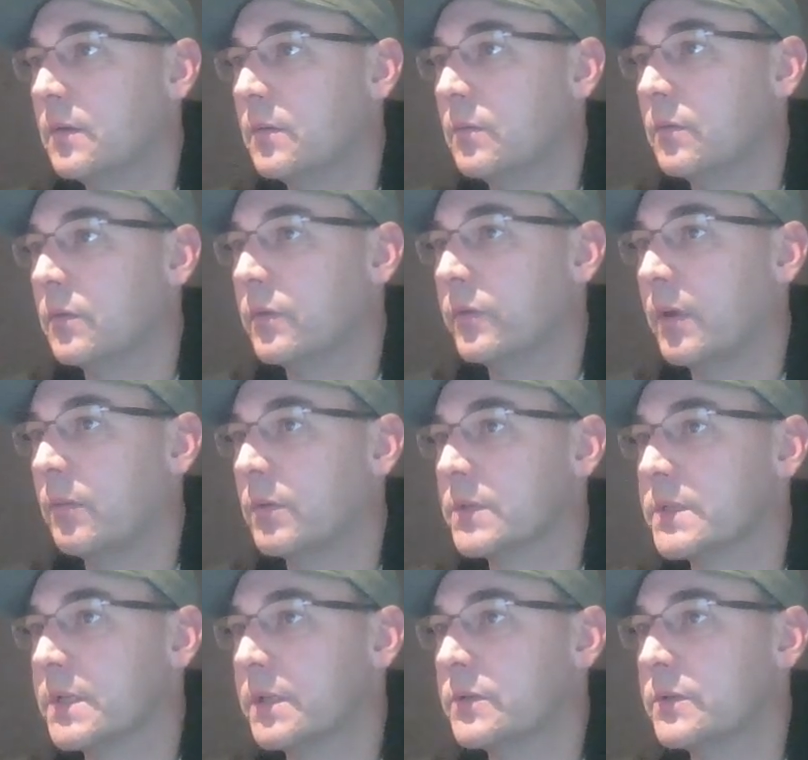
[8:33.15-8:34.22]
Whereas that
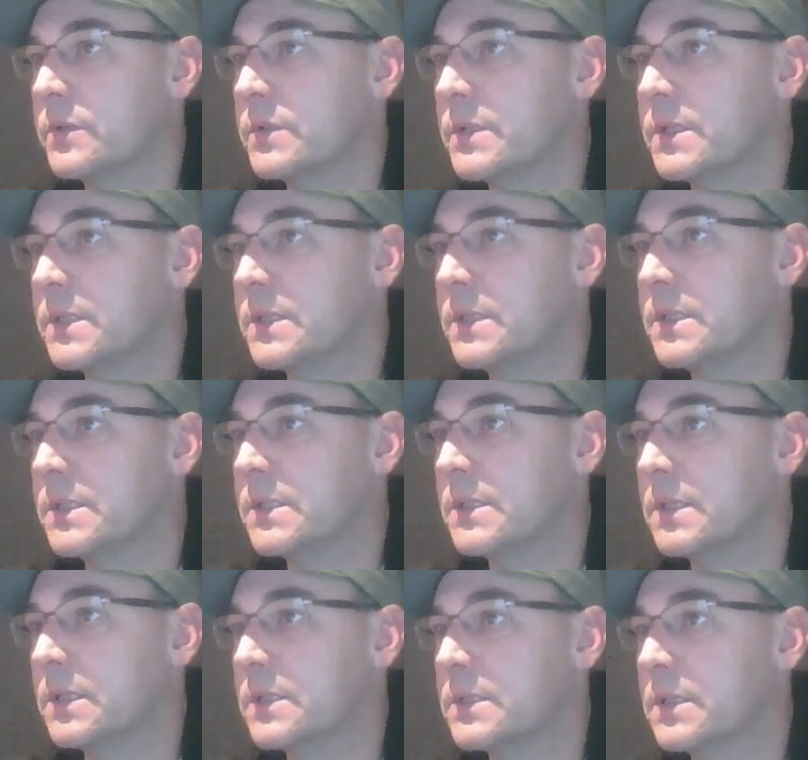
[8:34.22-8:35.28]
one's going to do
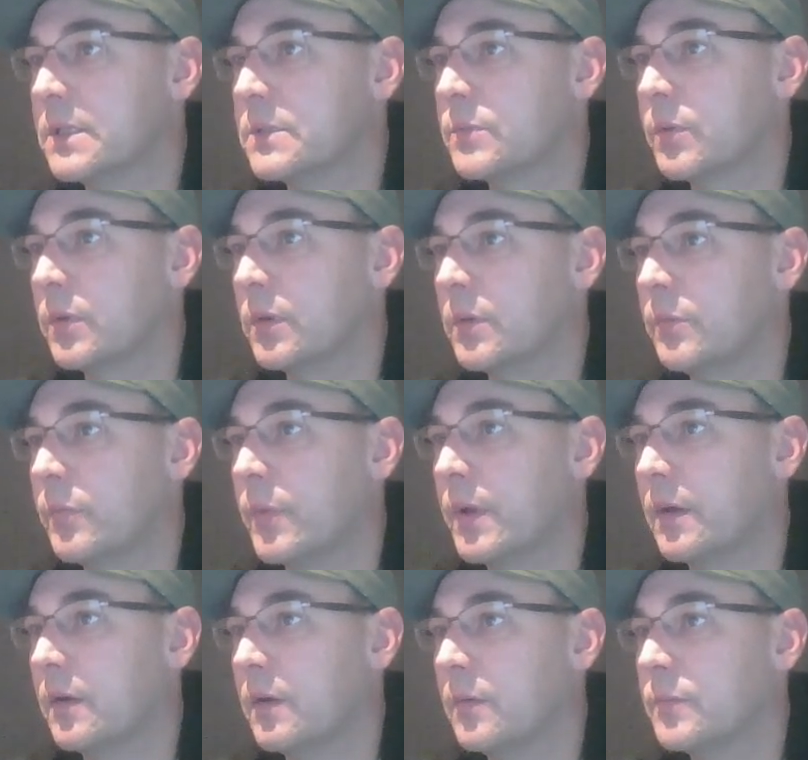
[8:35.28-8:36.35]
66, so that's probably a
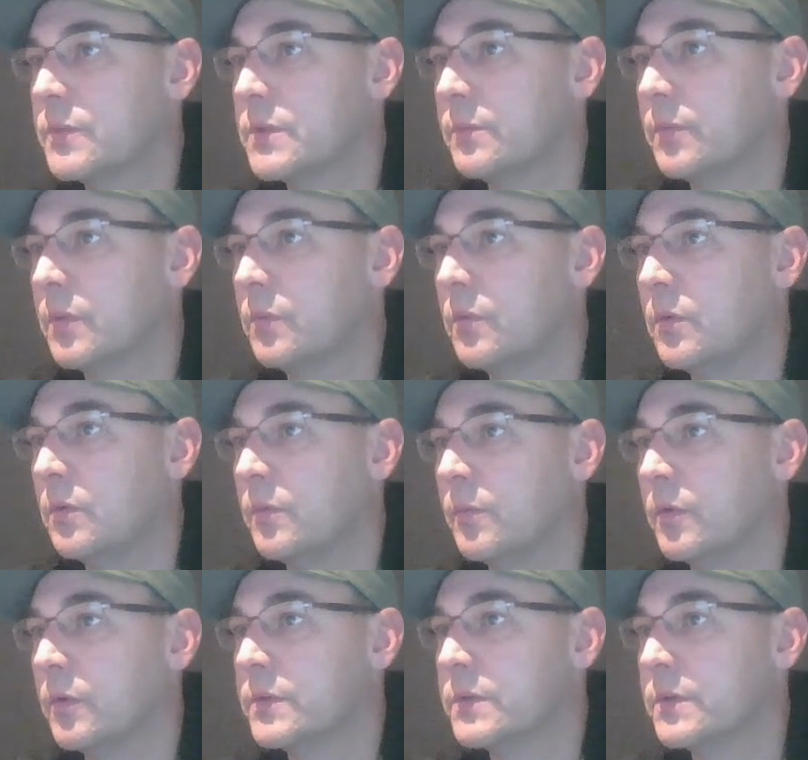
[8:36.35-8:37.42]
better option. But what we
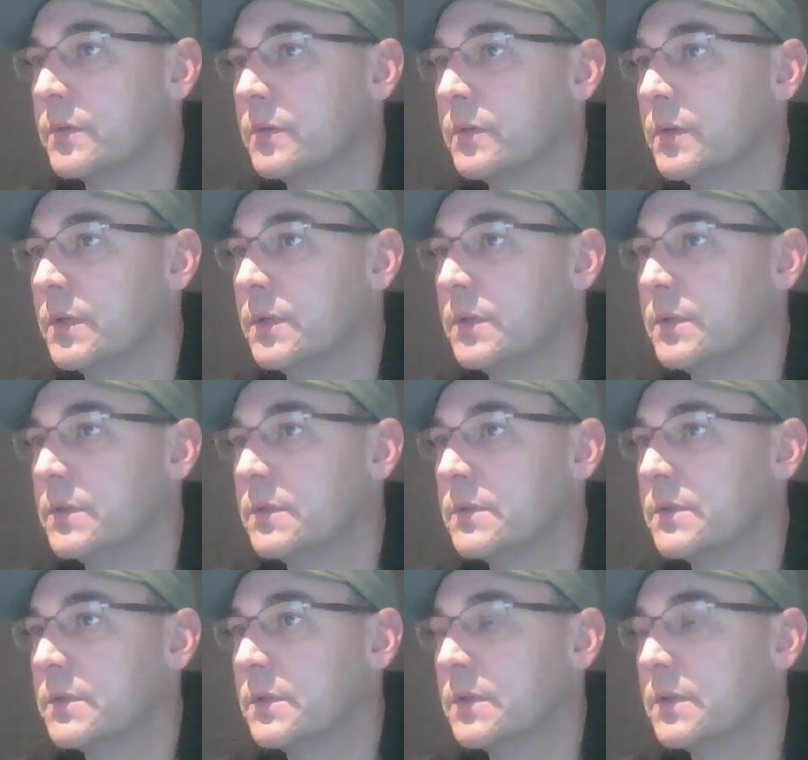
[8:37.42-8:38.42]
might do is